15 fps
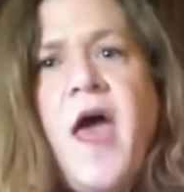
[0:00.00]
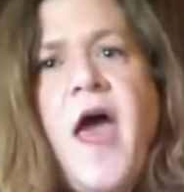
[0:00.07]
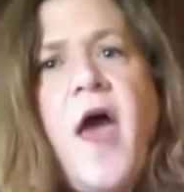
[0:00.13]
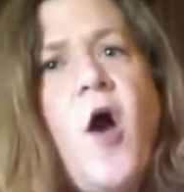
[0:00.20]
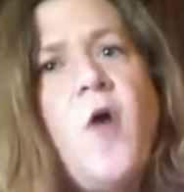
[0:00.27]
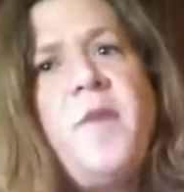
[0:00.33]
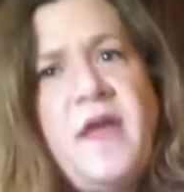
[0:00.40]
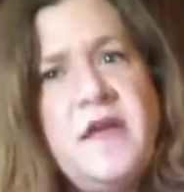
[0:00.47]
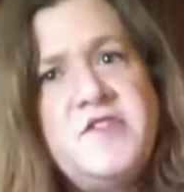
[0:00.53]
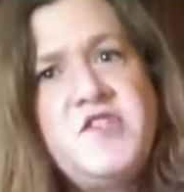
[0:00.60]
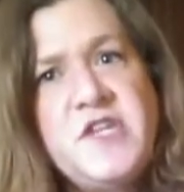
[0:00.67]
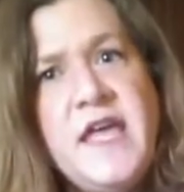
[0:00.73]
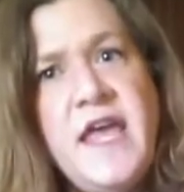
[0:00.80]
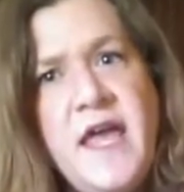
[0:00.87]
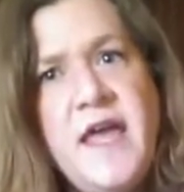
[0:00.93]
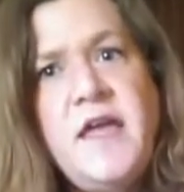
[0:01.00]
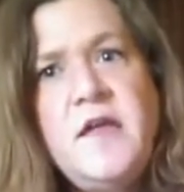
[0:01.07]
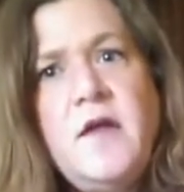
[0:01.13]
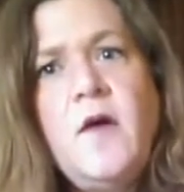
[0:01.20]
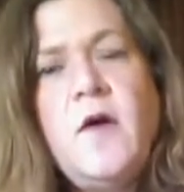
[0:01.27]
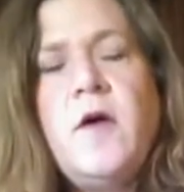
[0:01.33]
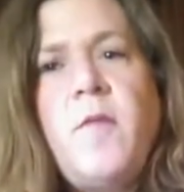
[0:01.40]
help educate
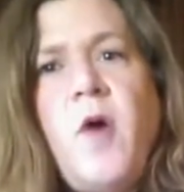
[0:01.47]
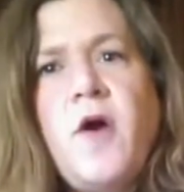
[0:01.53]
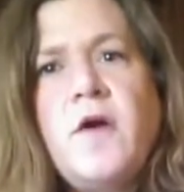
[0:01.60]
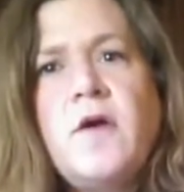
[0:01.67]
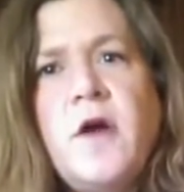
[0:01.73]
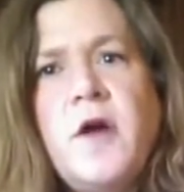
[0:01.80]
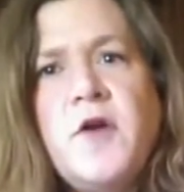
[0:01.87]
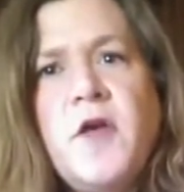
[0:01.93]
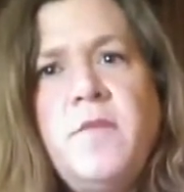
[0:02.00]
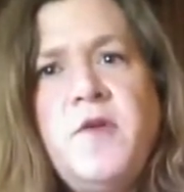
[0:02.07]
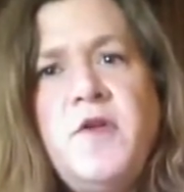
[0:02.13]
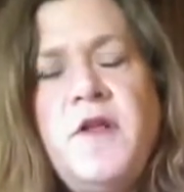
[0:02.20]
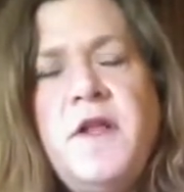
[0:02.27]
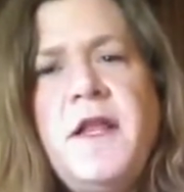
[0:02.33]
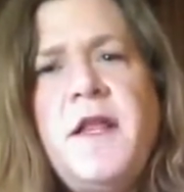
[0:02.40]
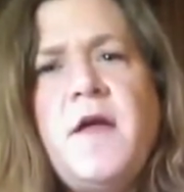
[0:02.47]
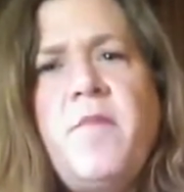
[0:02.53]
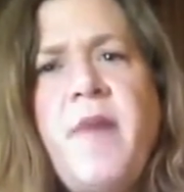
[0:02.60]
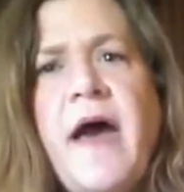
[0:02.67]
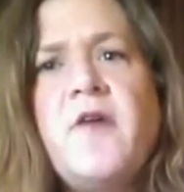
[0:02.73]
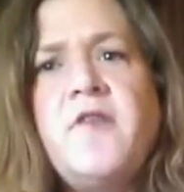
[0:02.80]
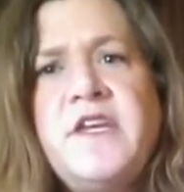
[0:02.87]
our community
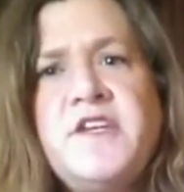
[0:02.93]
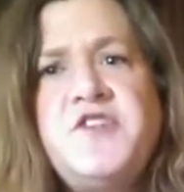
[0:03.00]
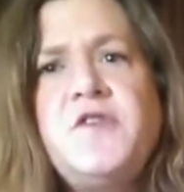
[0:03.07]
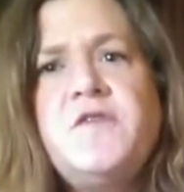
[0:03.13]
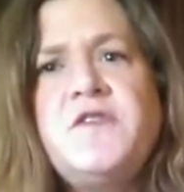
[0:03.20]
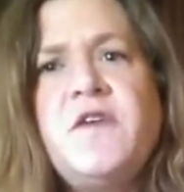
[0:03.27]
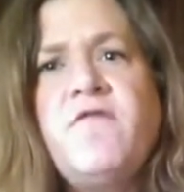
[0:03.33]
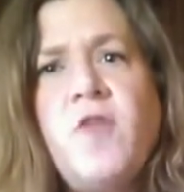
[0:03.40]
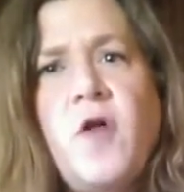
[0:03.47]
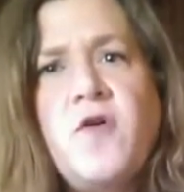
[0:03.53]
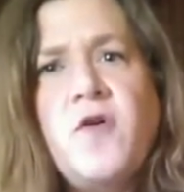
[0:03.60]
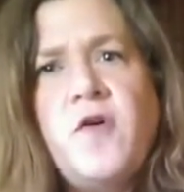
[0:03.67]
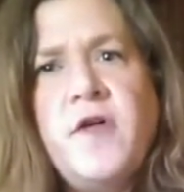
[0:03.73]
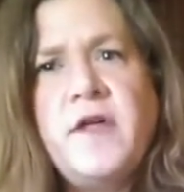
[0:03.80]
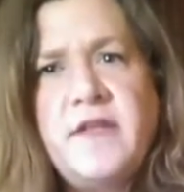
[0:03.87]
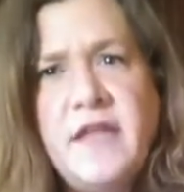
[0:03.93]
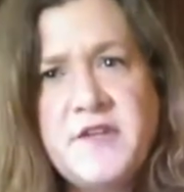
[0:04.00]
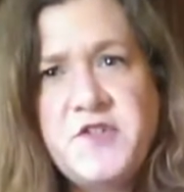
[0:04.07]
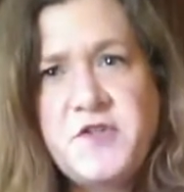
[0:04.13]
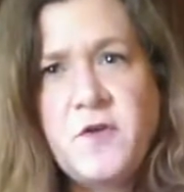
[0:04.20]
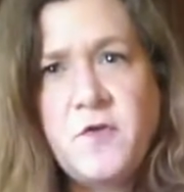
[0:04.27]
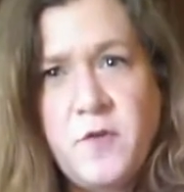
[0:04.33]
about issues of local and
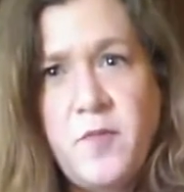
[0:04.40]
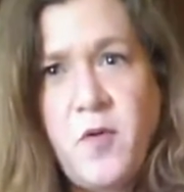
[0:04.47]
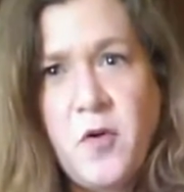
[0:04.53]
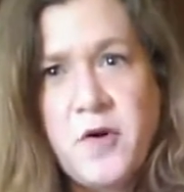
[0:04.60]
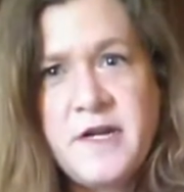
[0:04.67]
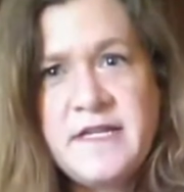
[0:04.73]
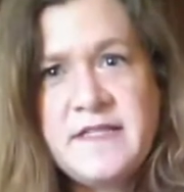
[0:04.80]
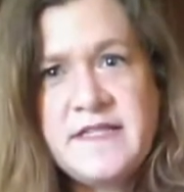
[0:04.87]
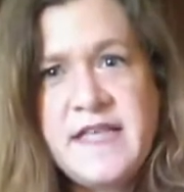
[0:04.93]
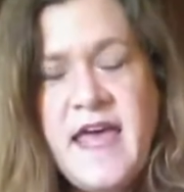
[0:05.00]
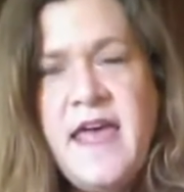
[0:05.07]
national importance,